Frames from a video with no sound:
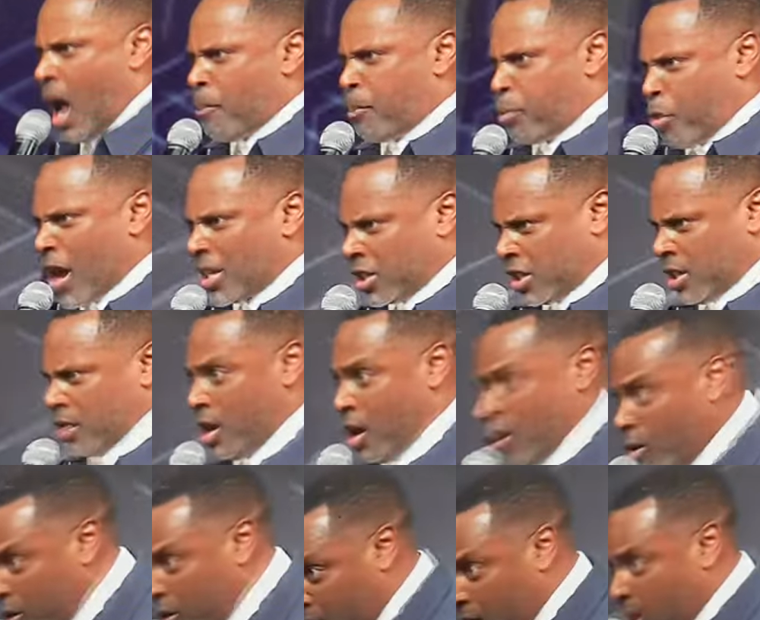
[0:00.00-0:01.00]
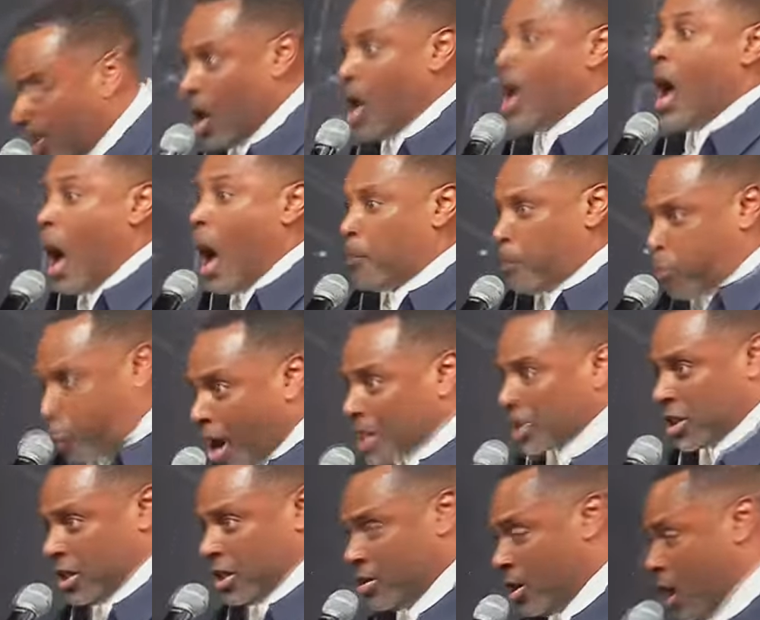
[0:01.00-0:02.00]
I'm pressing though. I'm
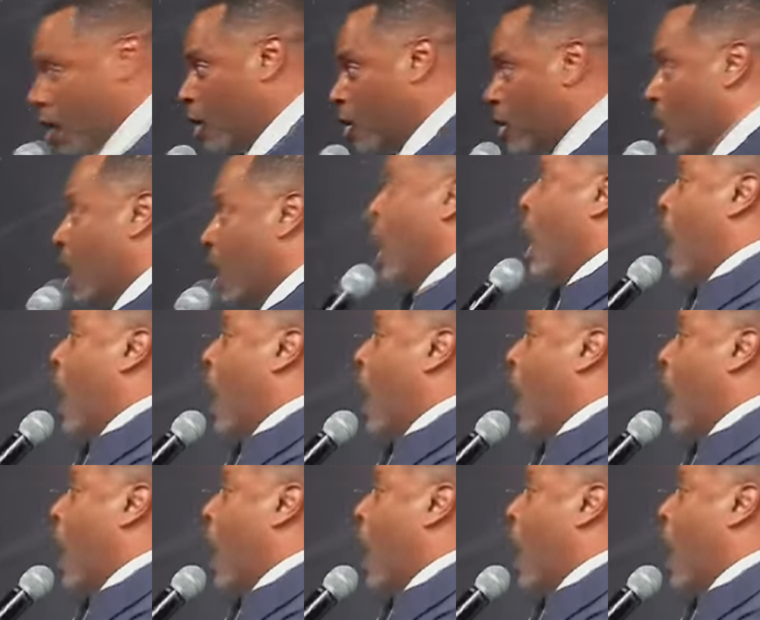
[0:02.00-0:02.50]
pressing though.